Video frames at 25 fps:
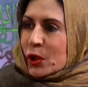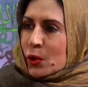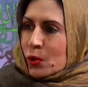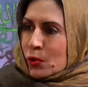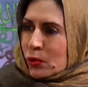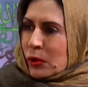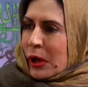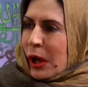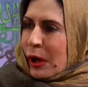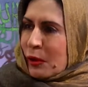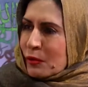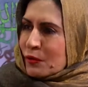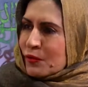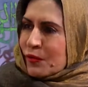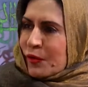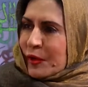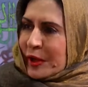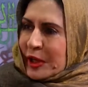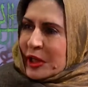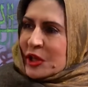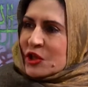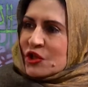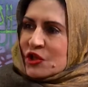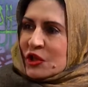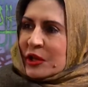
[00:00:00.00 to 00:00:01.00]
look out for
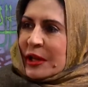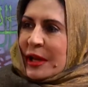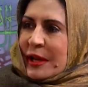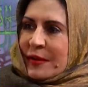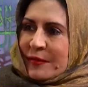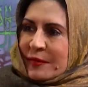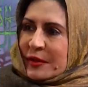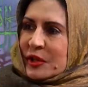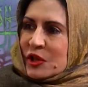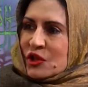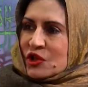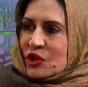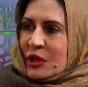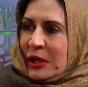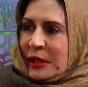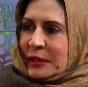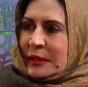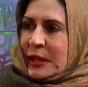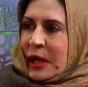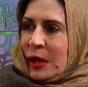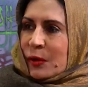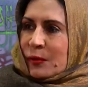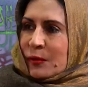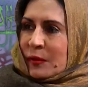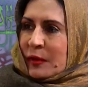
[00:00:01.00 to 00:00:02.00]
each and every child
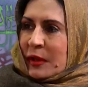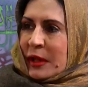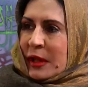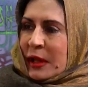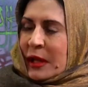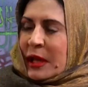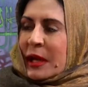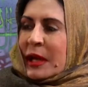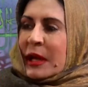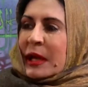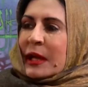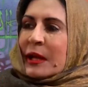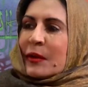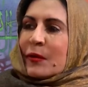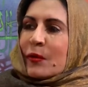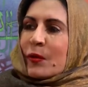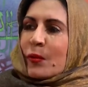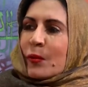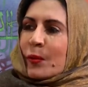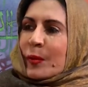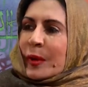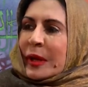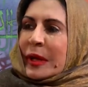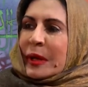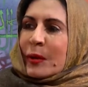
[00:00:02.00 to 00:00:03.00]
out there,
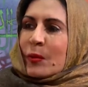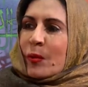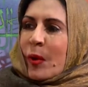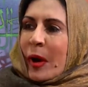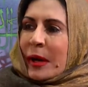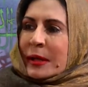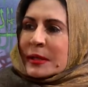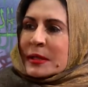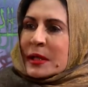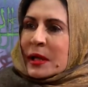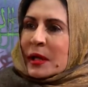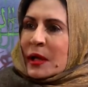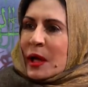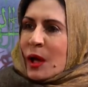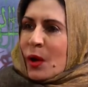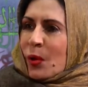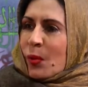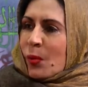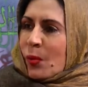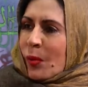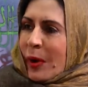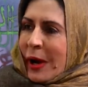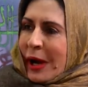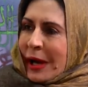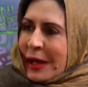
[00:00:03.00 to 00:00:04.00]
we wonder
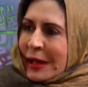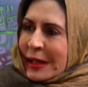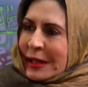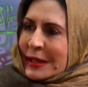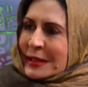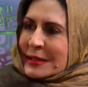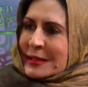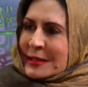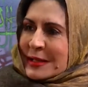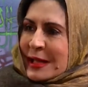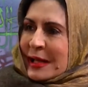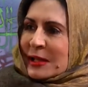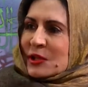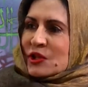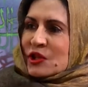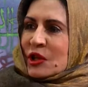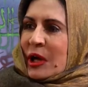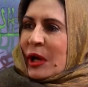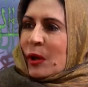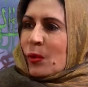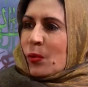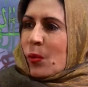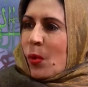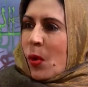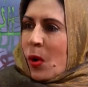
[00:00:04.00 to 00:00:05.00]
why is that
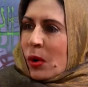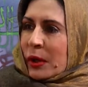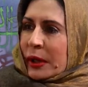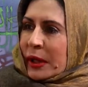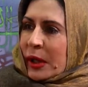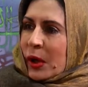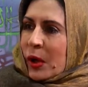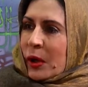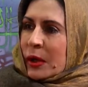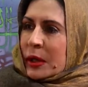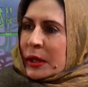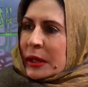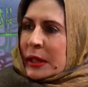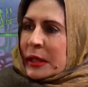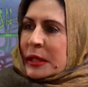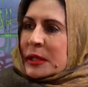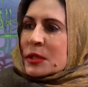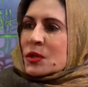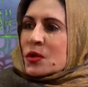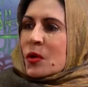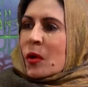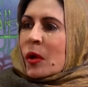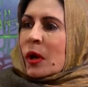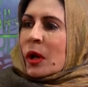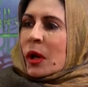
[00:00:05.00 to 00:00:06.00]
child walking on
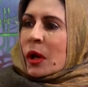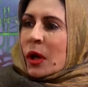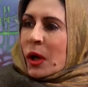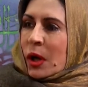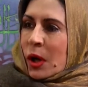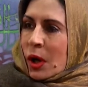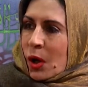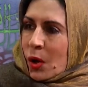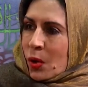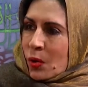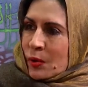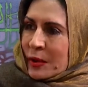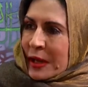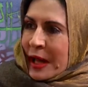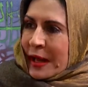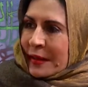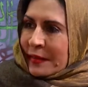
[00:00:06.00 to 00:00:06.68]
his or her own yes.